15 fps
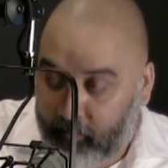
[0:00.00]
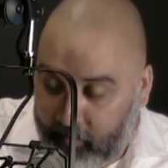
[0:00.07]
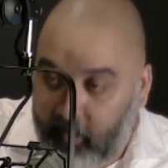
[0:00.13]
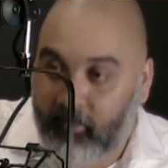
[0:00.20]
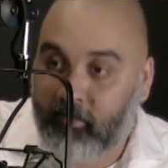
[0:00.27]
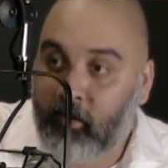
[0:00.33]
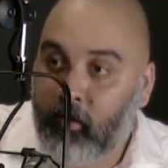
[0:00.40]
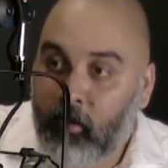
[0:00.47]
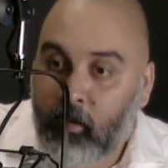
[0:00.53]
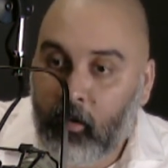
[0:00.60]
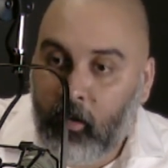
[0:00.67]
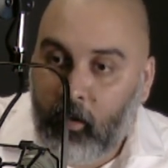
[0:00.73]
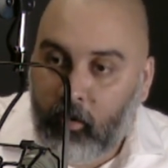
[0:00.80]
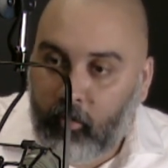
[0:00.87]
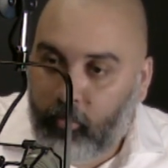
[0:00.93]
Yes.
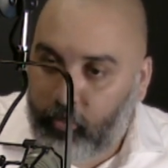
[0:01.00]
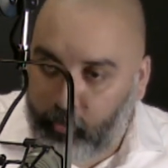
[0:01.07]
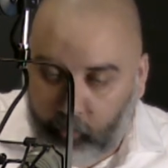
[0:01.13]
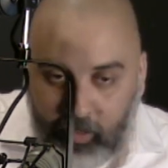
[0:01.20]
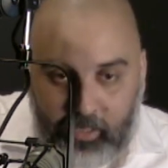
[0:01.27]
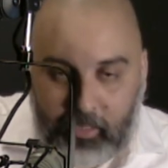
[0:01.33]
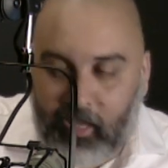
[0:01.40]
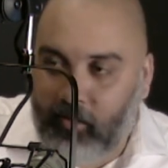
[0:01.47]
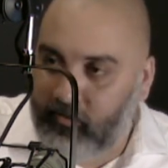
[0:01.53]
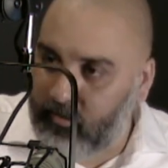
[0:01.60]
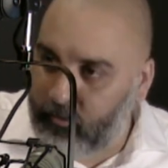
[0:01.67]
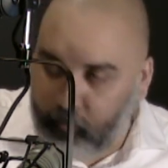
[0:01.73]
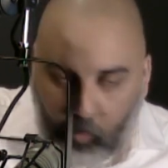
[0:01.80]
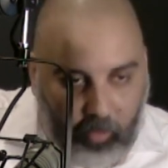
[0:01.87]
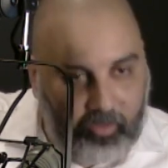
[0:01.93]

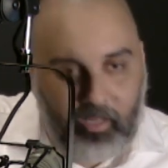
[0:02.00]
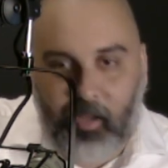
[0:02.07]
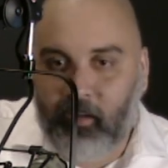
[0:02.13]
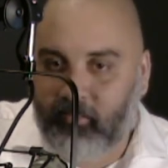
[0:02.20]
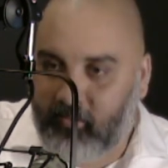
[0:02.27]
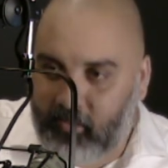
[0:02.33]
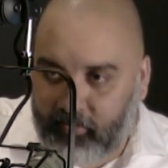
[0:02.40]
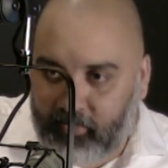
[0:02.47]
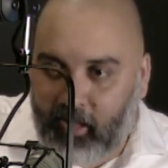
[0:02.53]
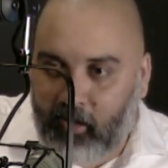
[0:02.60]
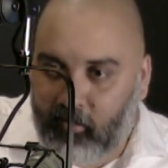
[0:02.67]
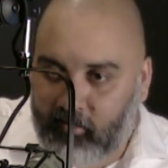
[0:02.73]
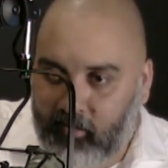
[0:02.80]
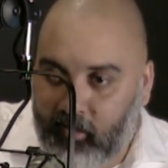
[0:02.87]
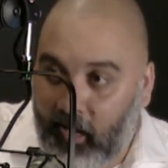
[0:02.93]
$3,000, $4,000,
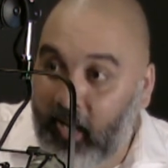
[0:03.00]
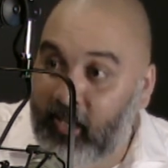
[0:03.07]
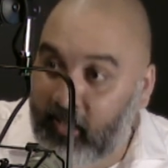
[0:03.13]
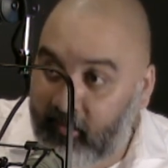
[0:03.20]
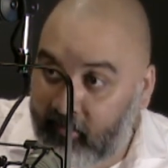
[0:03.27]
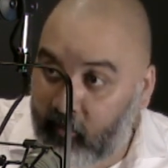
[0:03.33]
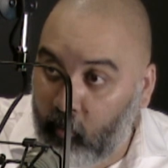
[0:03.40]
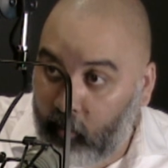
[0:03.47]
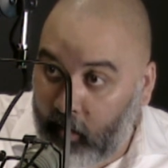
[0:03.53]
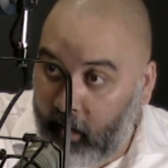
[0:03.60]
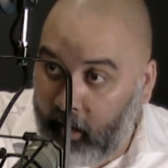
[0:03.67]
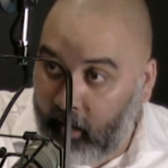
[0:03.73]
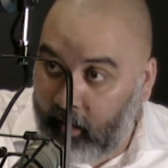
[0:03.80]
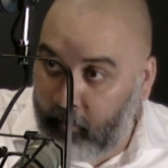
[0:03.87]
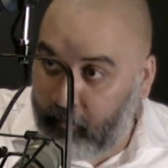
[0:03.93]
$1,000, and it's
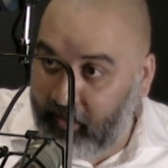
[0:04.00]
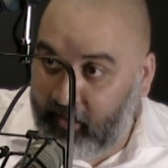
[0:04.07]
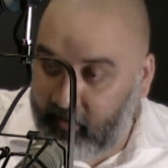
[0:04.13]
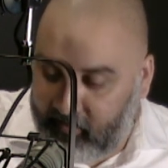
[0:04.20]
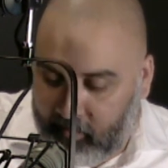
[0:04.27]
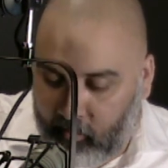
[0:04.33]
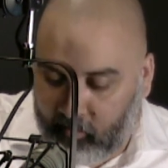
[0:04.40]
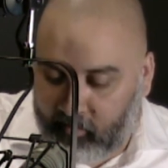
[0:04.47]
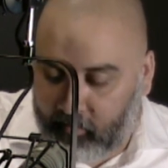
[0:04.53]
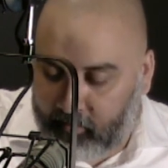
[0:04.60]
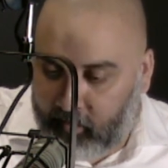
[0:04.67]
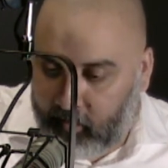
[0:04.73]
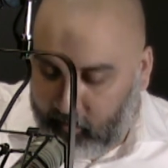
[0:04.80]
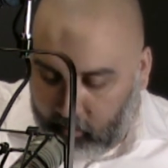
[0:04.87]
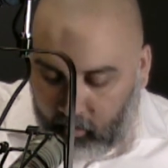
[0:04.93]
okay, because here's the
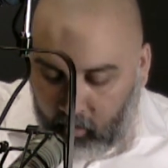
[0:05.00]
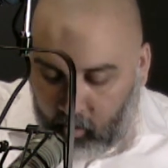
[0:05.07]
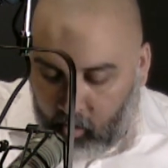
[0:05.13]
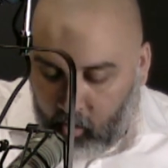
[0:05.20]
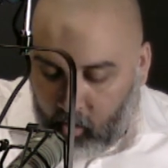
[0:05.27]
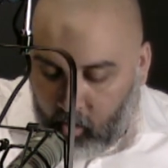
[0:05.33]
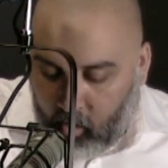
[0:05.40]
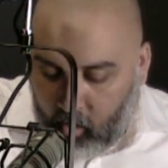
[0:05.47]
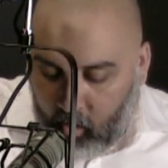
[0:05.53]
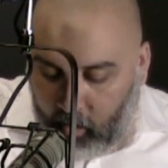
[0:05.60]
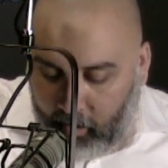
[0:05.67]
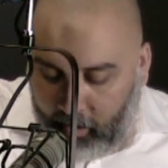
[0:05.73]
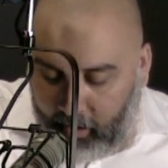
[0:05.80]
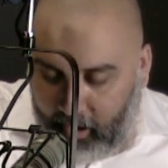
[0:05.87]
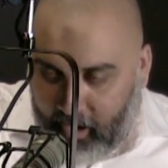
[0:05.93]
thing:
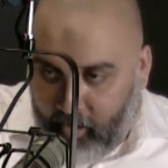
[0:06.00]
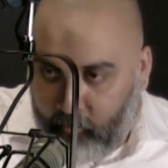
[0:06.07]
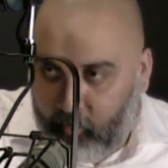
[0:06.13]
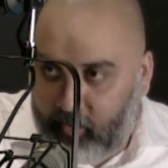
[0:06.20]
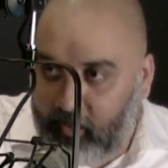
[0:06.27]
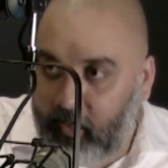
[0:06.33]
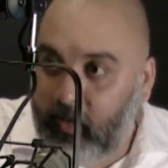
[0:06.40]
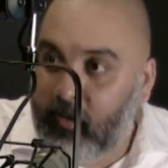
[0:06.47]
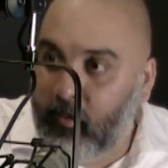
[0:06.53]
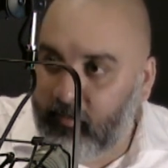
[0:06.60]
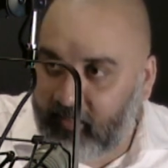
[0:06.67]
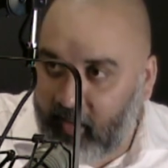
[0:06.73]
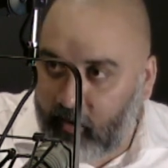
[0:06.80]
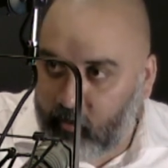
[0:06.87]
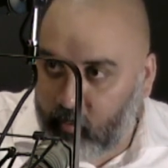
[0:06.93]
everything comes
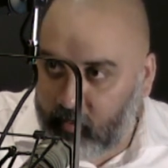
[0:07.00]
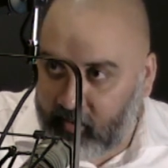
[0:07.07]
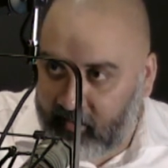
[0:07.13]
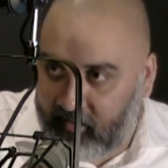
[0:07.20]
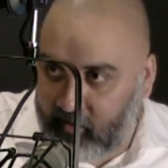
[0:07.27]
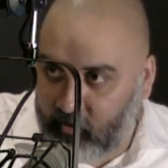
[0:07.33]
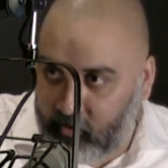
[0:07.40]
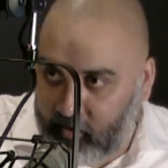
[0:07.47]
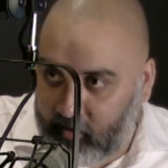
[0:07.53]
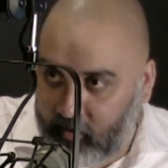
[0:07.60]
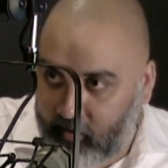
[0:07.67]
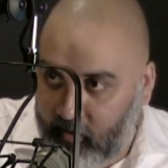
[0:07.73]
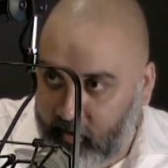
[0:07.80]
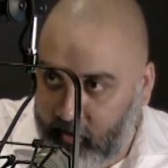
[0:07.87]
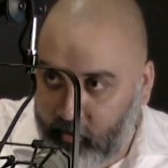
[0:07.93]
down to a decision.
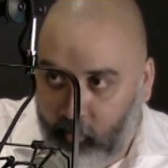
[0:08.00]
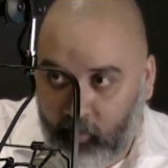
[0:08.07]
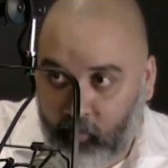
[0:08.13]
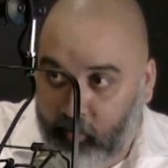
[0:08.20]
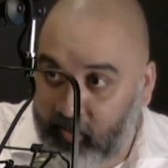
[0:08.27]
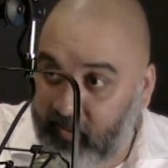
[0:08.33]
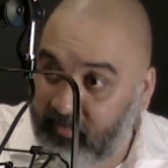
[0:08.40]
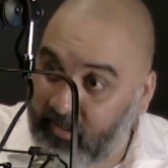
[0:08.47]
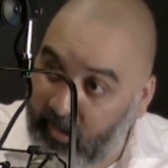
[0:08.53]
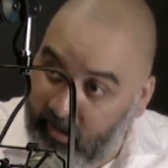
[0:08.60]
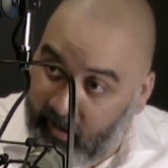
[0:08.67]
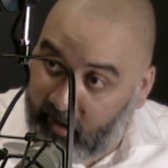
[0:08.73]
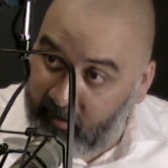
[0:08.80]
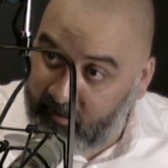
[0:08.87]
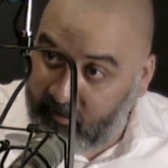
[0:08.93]
They're either going to say
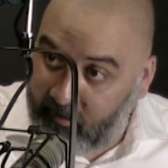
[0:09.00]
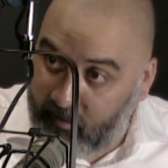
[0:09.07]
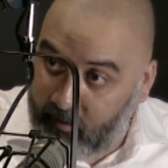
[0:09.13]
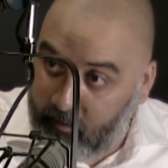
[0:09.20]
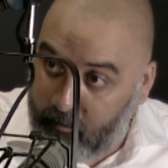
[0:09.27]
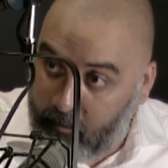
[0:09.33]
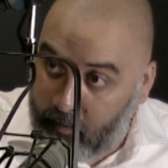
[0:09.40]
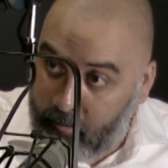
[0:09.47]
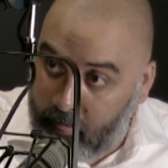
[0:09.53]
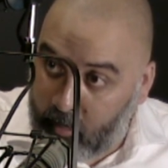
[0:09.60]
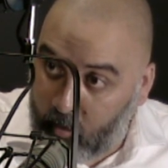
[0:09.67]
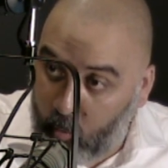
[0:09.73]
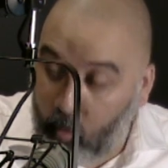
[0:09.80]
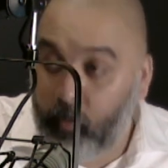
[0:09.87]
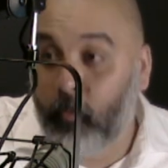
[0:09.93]
yes
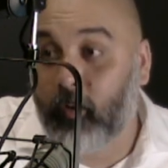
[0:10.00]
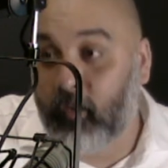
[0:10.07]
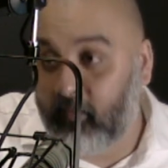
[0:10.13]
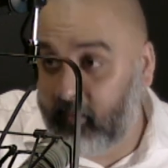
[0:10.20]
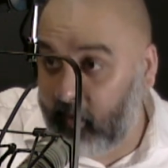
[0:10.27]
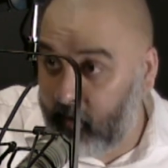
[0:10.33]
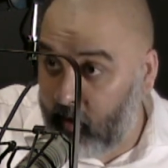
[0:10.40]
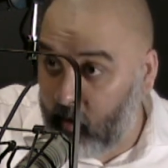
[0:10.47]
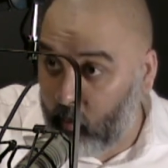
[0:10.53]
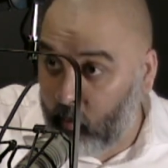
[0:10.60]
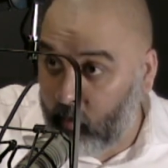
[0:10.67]
or they're going to say no.